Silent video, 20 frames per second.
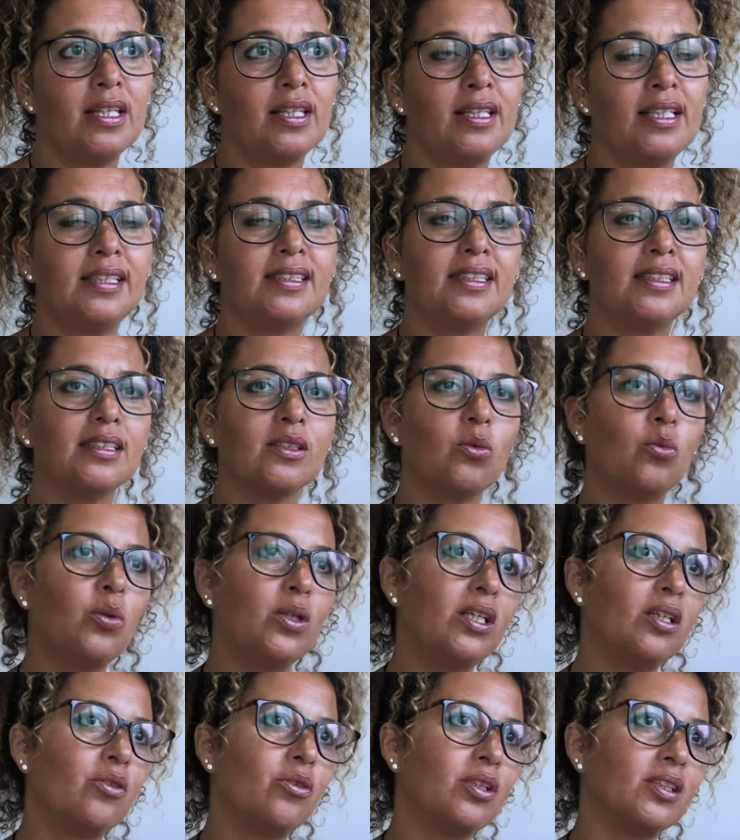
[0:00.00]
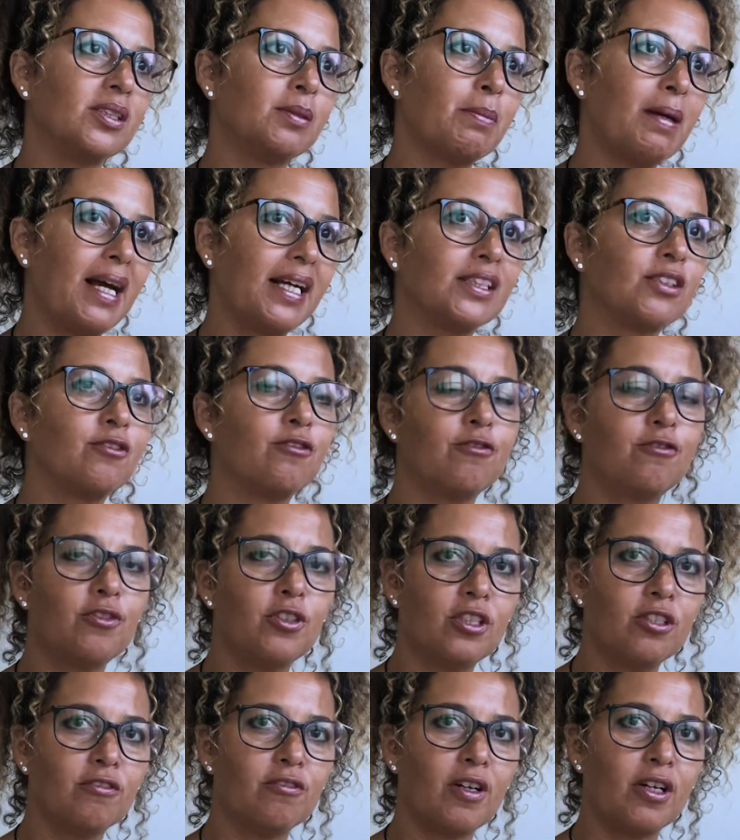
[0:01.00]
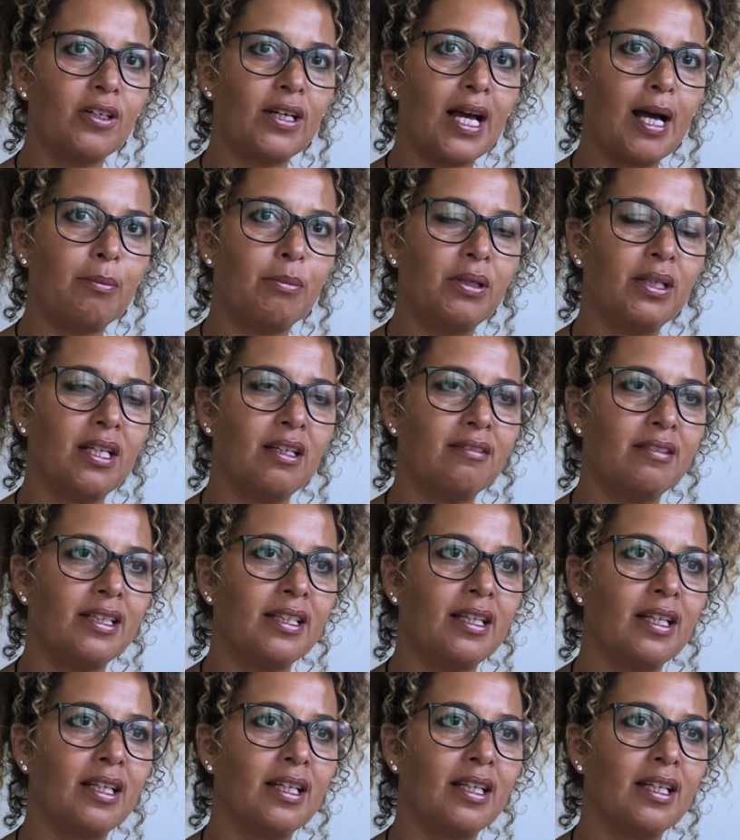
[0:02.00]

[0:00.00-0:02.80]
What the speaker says: This is a wheel that's packed full of vocabulary